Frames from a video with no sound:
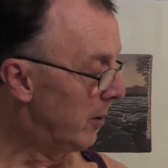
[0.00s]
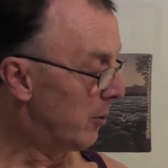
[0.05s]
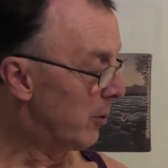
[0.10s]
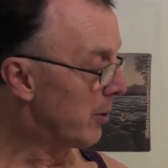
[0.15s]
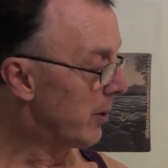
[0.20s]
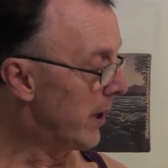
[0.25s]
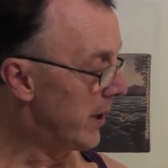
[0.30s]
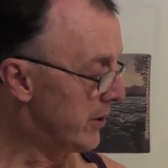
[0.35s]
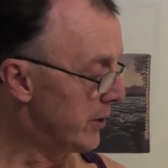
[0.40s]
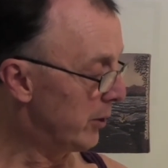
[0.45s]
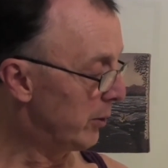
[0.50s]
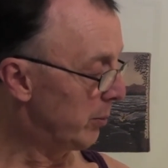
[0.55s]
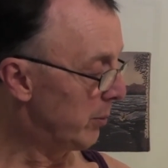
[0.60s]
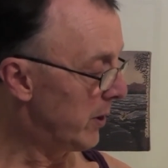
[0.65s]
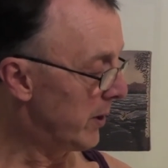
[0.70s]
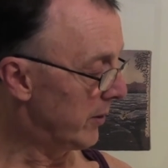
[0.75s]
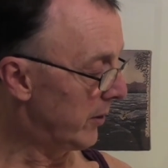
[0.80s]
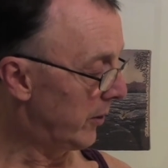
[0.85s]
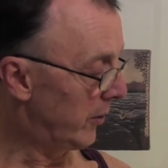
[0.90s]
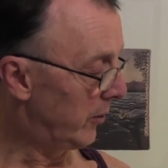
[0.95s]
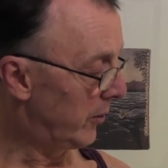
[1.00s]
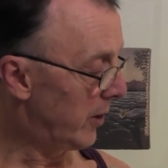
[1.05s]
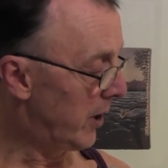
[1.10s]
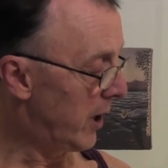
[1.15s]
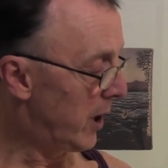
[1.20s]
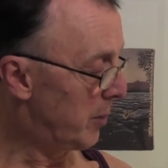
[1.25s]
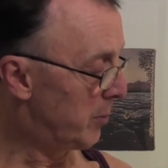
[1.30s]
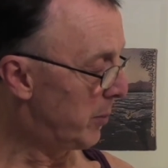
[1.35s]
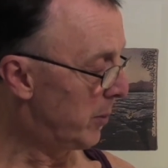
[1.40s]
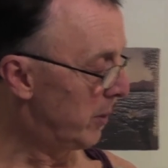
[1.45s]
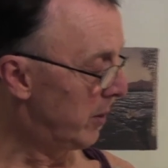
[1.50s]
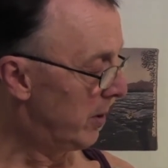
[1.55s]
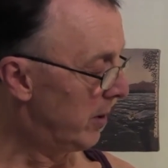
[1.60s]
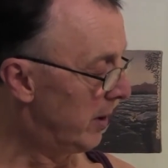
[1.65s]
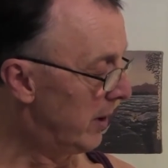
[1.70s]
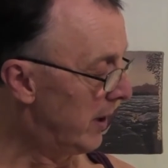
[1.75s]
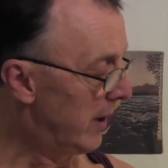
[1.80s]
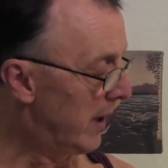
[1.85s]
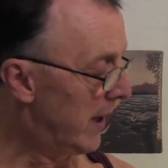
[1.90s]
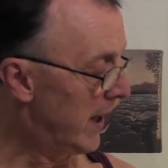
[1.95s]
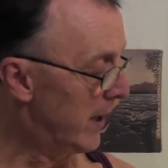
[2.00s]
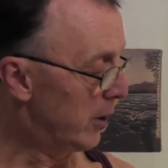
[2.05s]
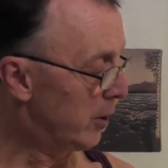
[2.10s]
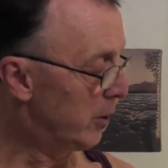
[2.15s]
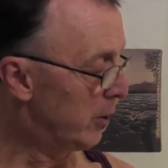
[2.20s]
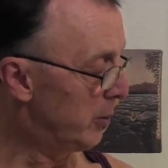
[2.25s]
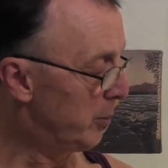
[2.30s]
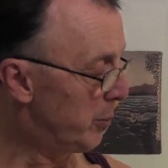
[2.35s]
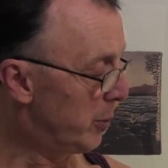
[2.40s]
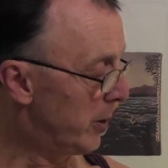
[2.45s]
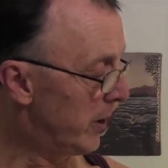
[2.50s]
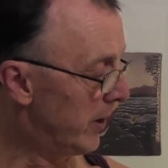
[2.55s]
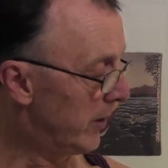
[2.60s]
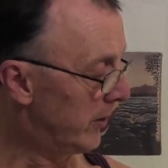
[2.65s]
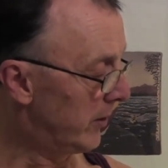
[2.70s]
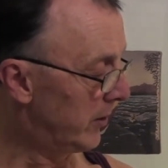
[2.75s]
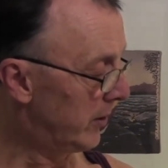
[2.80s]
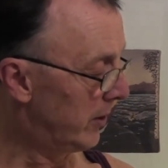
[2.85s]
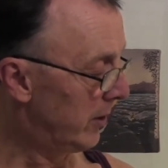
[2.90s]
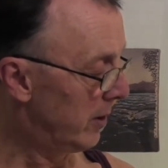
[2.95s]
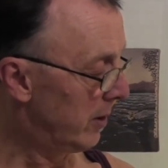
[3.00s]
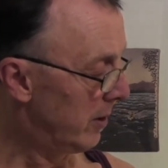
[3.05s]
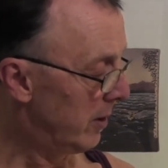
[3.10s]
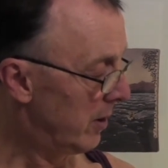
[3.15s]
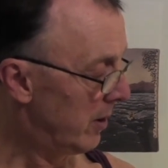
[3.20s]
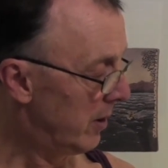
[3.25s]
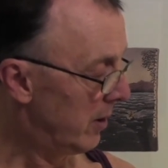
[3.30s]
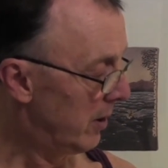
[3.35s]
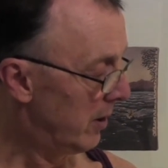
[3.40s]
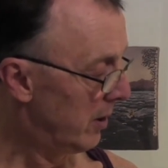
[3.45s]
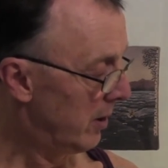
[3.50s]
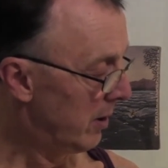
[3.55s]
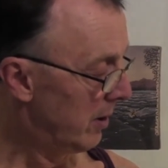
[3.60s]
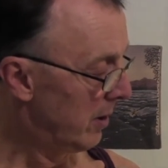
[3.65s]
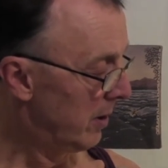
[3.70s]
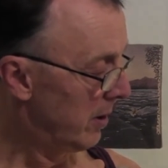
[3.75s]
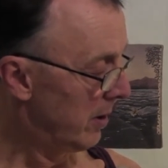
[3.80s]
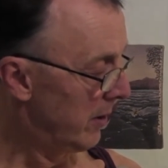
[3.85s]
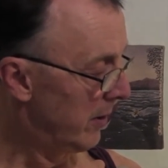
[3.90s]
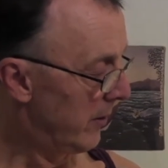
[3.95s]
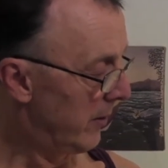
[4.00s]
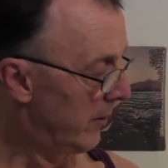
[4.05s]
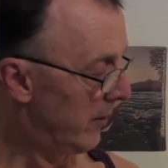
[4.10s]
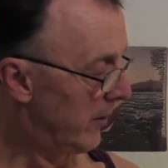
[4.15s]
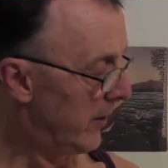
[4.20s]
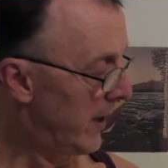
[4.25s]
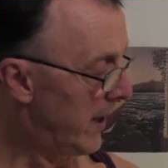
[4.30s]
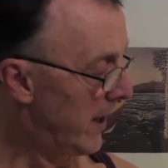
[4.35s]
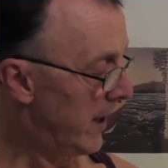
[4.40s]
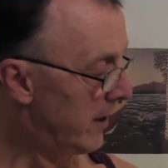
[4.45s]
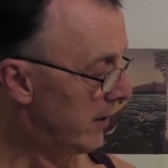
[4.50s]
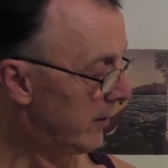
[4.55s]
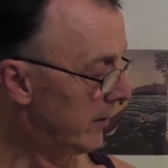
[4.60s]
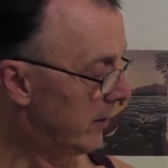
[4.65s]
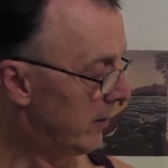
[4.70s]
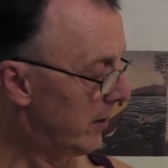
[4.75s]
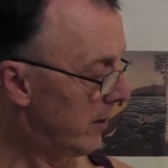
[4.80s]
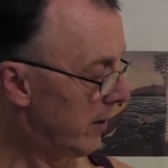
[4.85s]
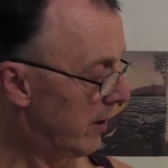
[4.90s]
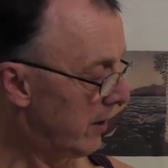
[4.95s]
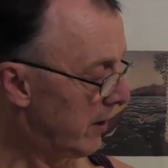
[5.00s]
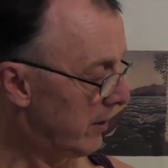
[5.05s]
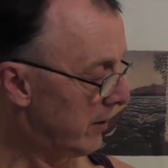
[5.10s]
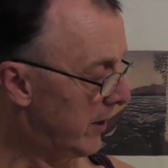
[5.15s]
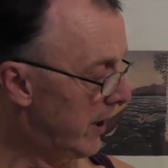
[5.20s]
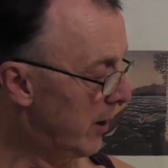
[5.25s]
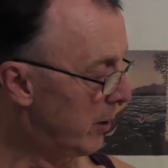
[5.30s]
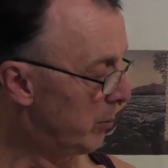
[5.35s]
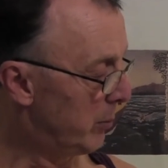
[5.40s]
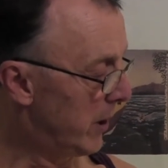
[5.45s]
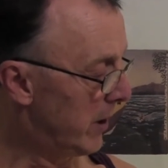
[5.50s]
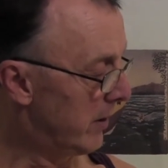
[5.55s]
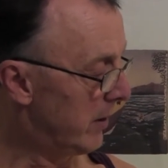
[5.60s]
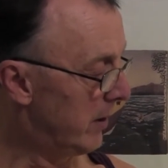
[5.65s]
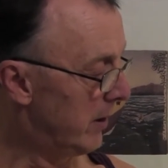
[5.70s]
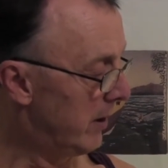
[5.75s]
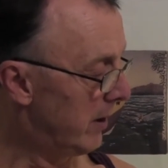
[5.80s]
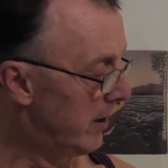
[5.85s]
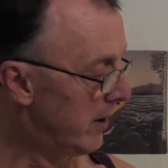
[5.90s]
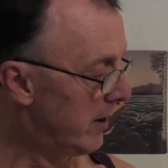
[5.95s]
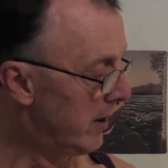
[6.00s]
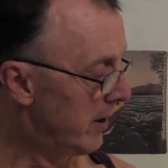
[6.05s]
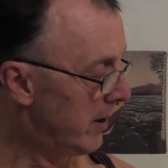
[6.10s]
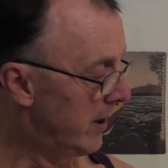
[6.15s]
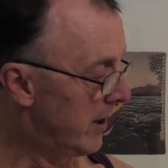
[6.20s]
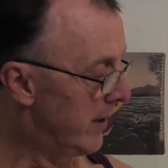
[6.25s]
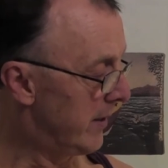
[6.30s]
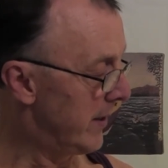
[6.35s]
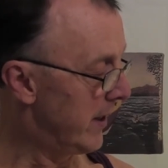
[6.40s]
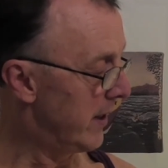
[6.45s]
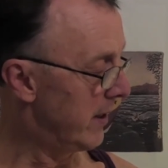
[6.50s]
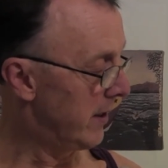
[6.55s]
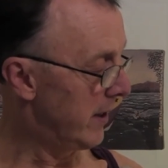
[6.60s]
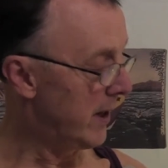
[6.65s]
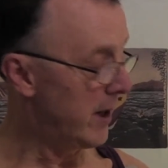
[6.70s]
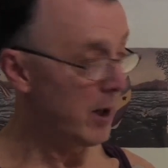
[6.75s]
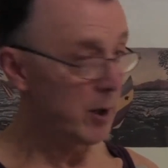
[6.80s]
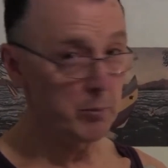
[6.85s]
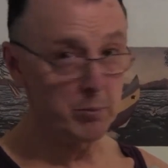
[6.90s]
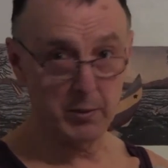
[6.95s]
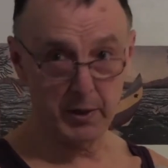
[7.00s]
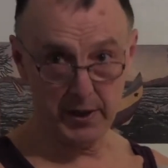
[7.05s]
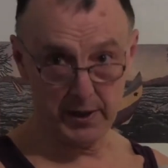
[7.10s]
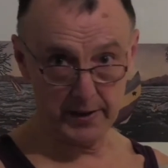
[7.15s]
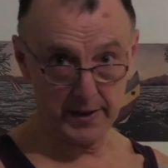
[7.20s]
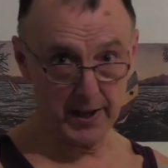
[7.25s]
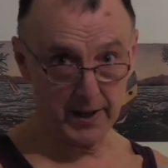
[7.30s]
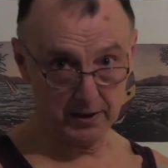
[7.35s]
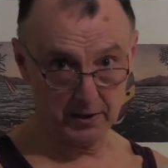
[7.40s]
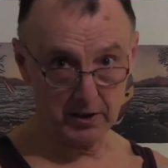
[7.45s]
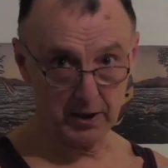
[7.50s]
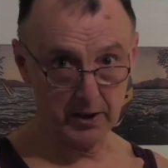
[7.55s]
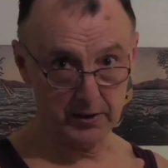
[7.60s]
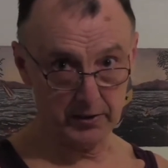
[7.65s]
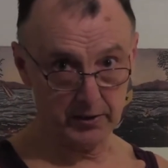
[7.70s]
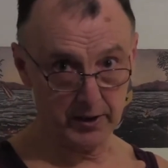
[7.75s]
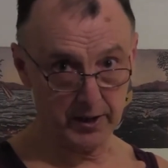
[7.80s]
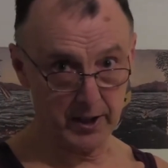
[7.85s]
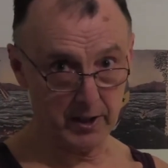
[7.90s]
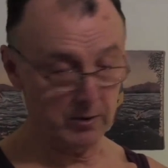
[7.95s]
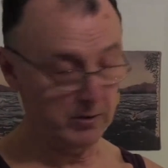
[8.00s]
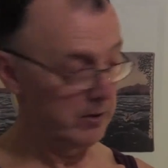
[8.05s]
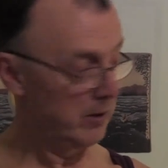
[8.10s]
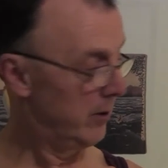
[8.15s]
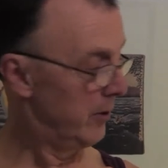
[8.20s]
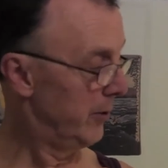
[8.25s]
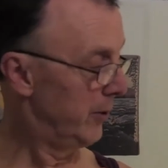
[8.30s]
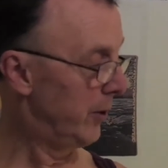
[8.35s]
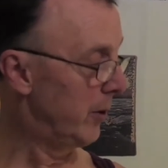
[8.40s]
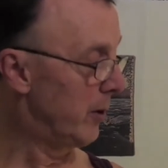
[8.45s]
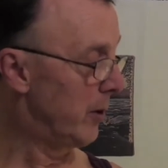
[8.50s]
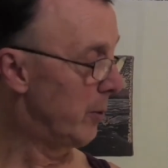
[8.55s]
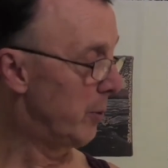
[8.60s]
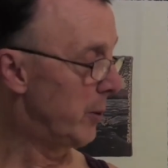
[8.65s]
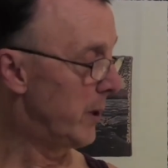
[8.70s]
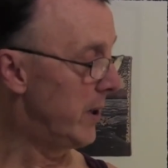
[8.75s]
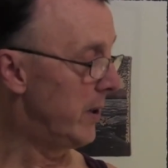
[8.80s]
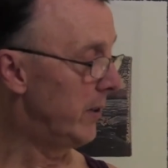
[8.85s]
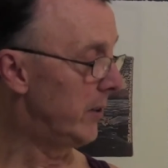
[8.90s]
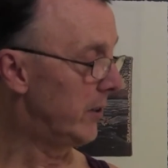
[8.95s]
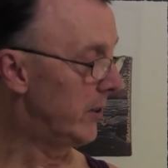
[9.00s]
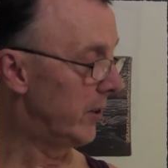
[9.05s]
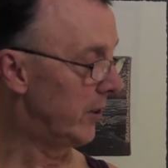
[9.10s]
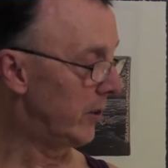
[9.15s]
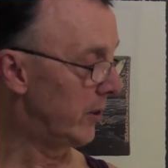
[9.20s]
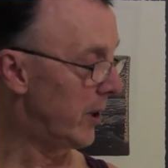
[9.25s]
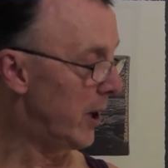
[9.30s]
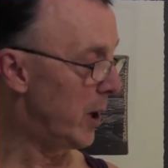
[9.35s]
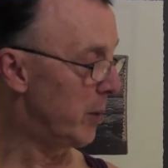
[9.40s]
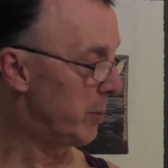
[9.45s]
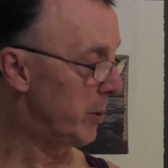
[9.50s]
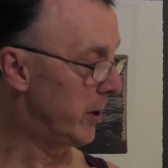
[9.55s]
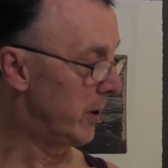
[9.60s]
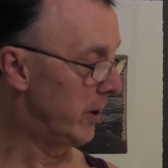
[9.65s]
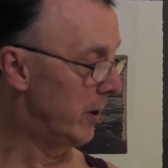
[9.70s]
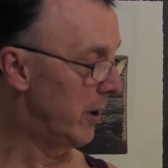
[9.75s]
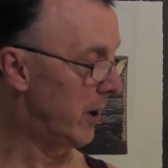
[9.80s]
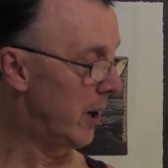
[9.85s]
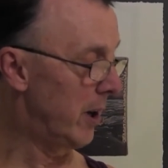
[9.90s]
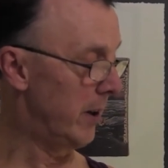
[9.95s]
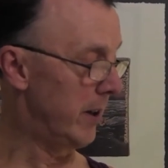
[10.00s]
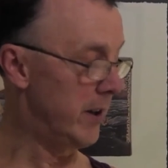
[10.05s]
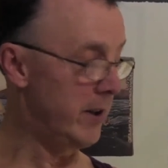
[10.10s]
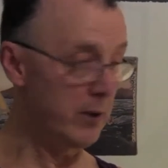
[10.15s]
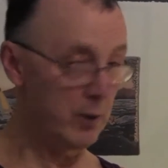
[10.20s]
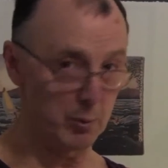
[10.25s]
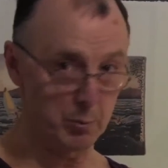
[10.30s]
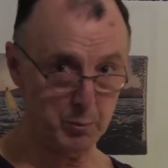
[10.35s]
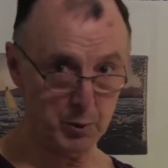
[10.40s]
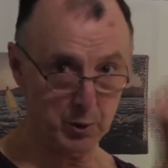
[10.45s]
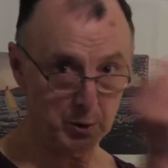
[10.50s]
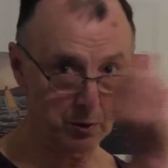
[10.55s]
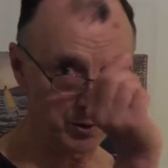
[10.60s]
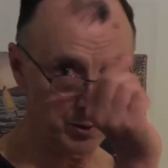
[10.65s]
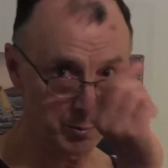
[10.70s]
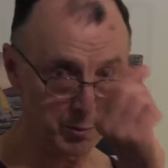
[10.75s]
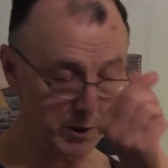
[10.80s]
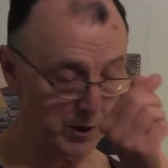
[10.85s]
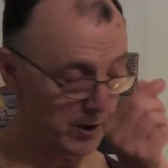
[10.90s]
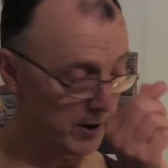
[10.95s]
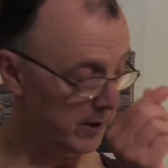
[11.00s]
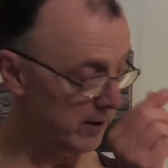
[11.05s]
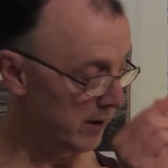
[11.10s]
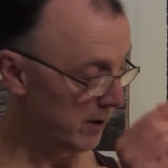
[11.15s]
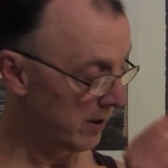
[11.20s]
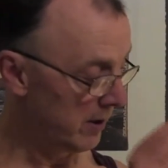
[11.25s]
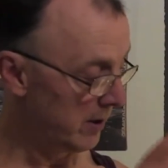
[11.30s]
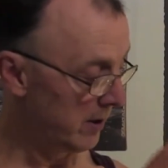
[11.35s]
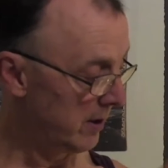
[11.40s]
or I just want to stop. I could press that down button and then M, and that cuts it out. So the ways to stop it are either pull the plug,